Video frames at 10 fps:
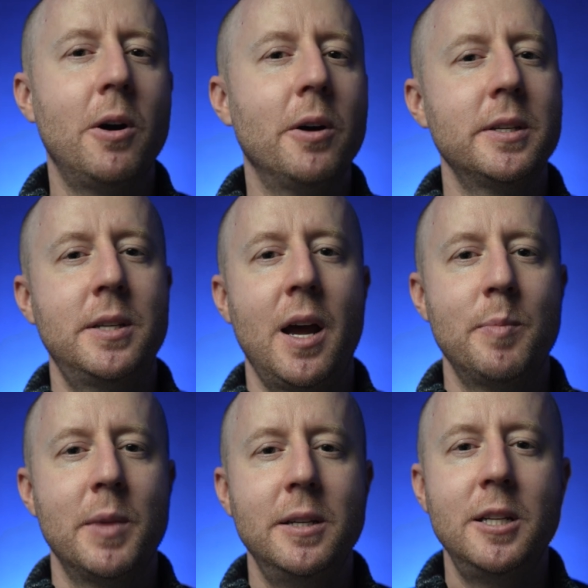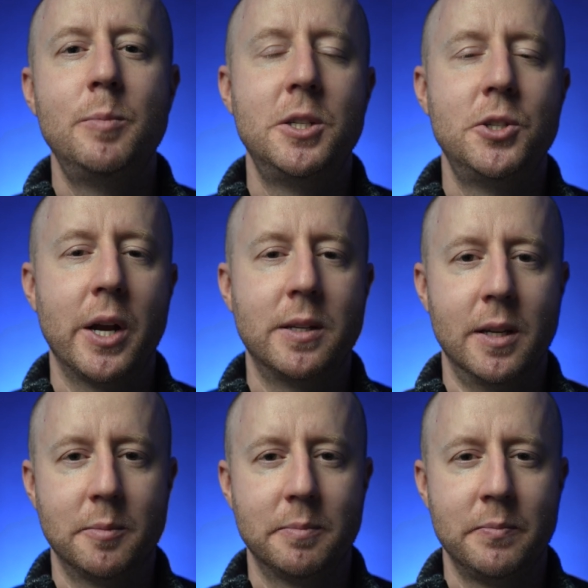all the time that need to be checked
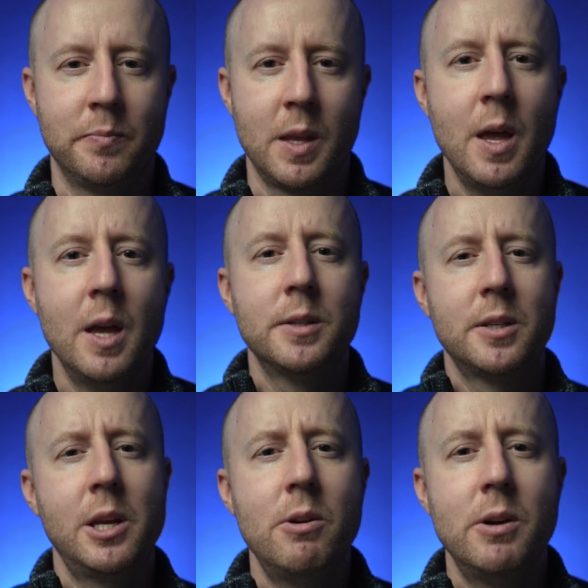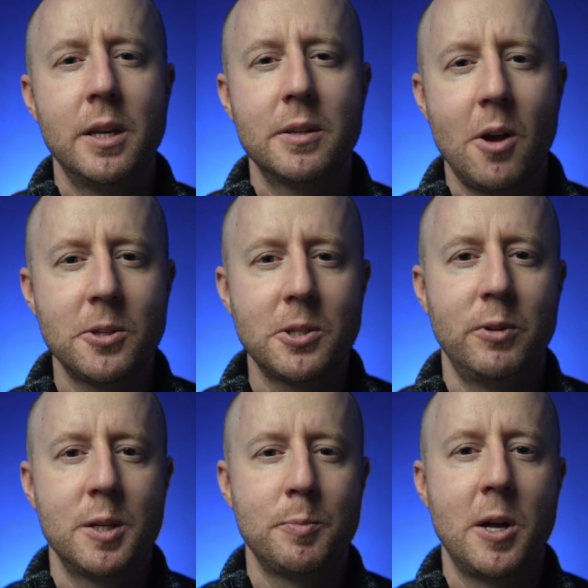in. Security is also
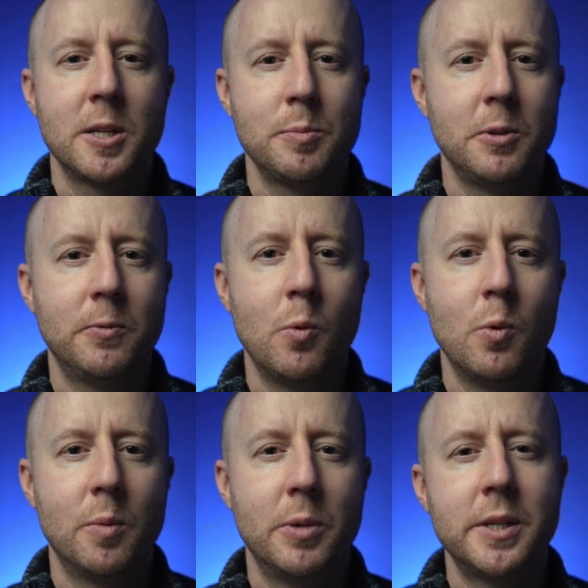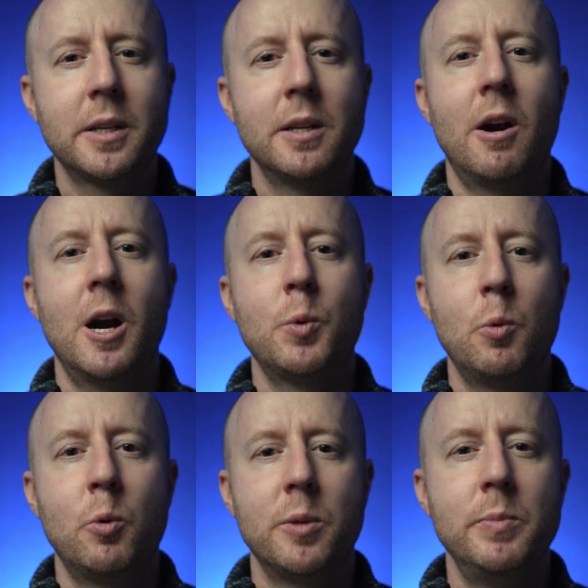responsible for protecting hardware
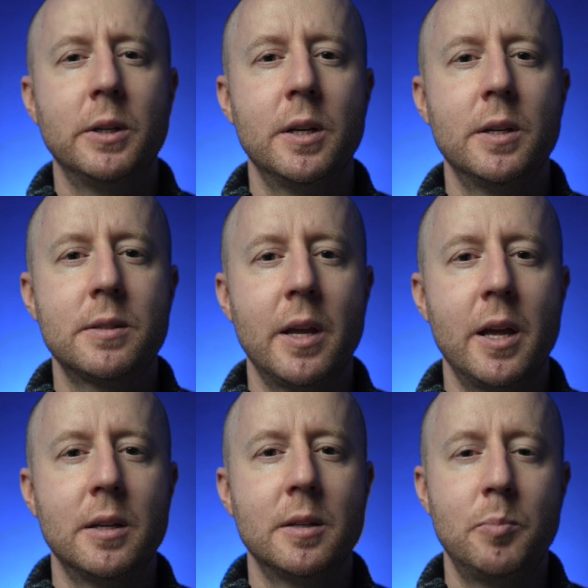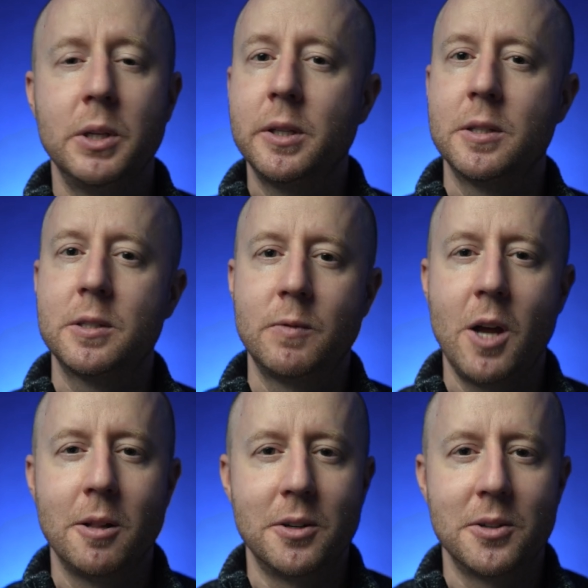worth millions and billions of
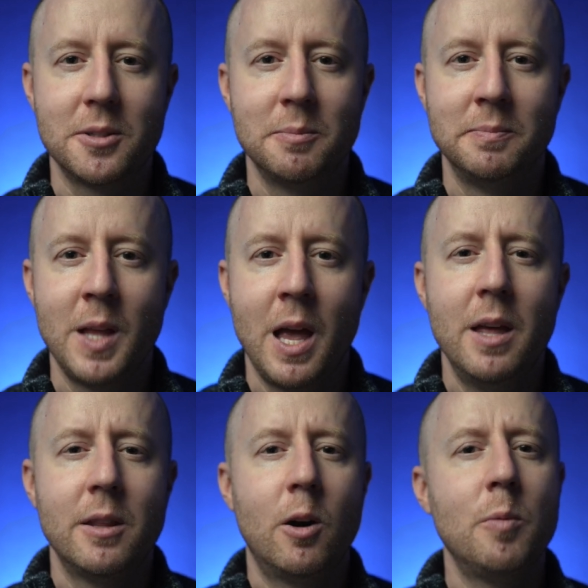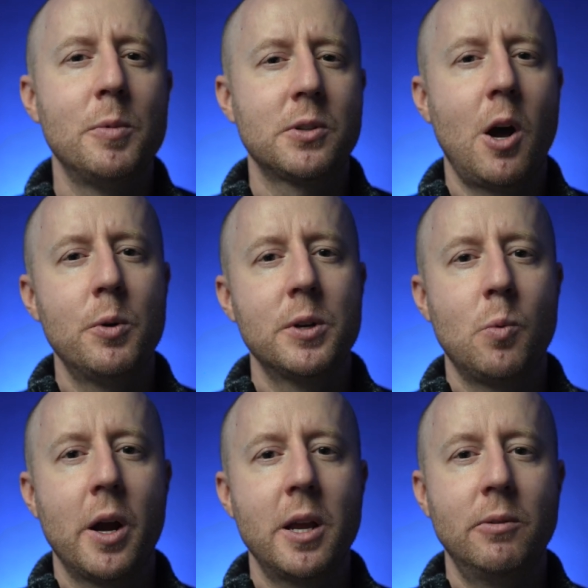dollars. They're almost always
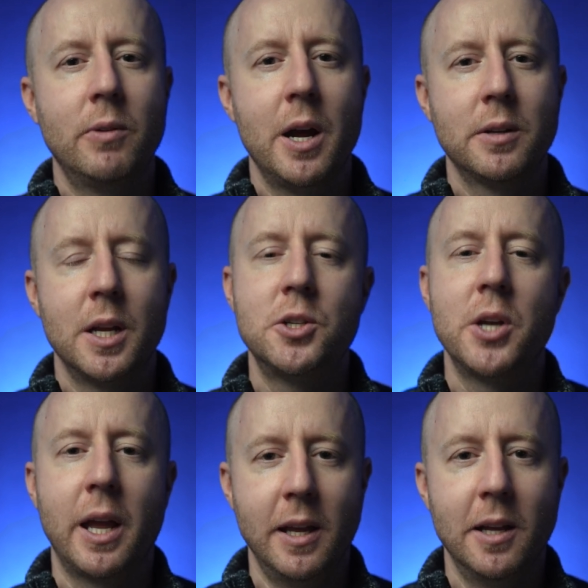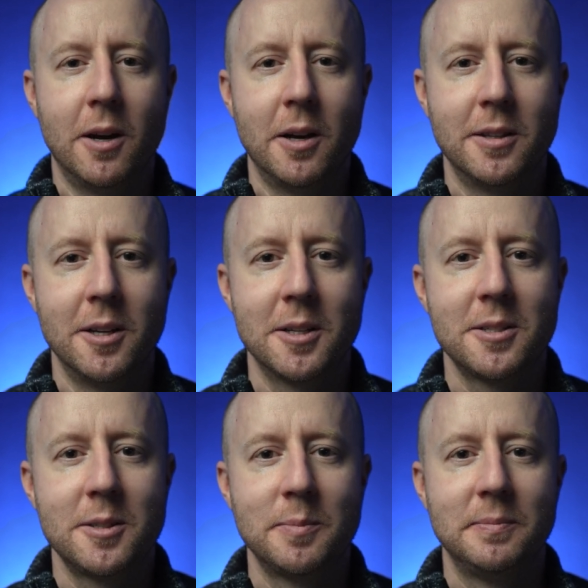walking around and checking in on things.